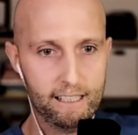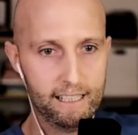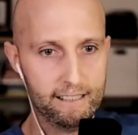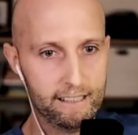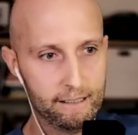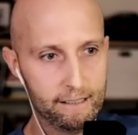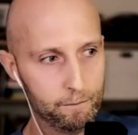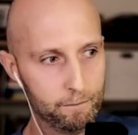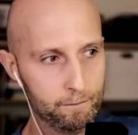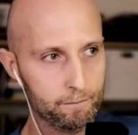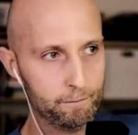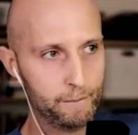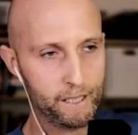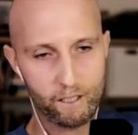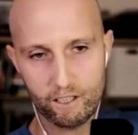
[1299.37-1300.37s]
and then
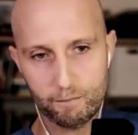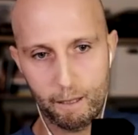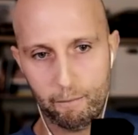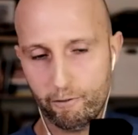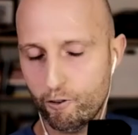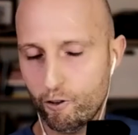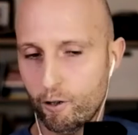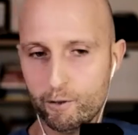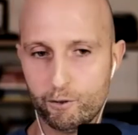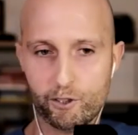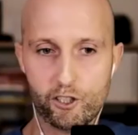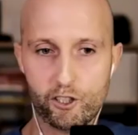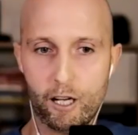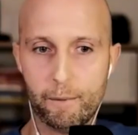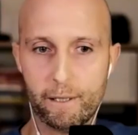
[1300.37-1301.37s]
because my performance was
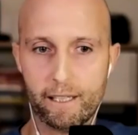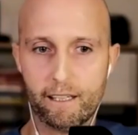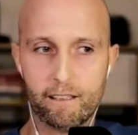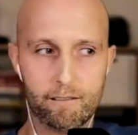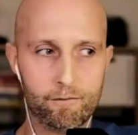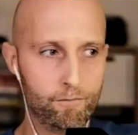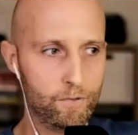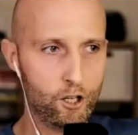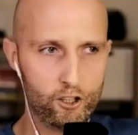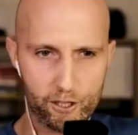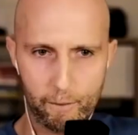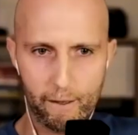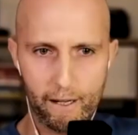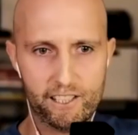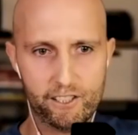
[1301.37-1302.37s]
dropping under
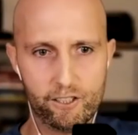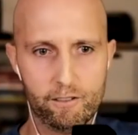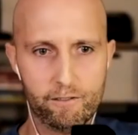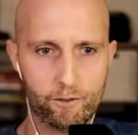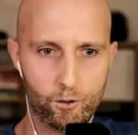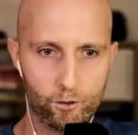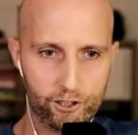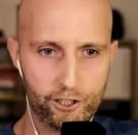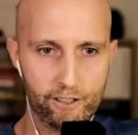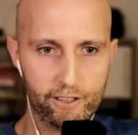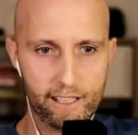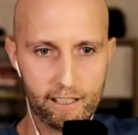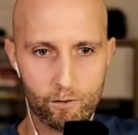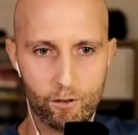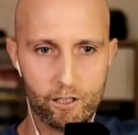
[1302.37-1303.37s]
pressure of course you
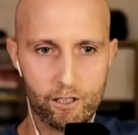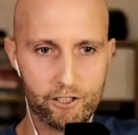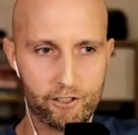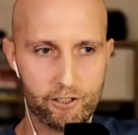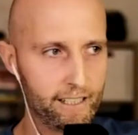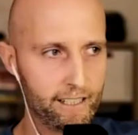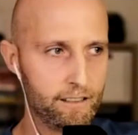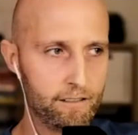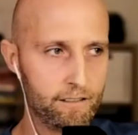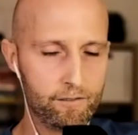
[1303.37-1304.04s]
then go out and drink